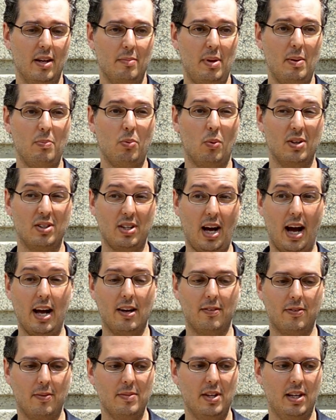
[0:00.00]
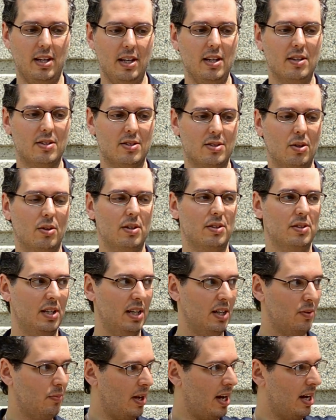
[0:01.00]
people were dying from the heat. So
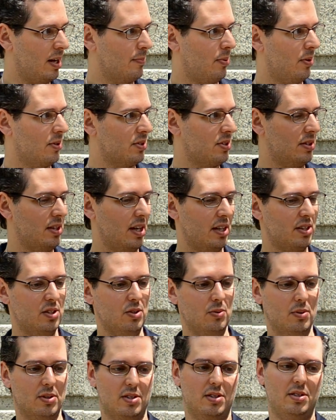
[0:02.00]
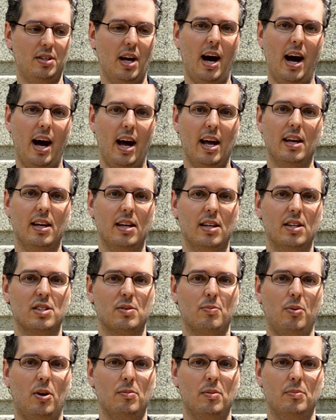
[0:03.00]
indeed, we had a person next to us die in his
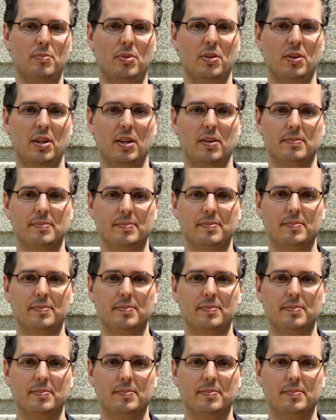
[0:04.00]
apartment building.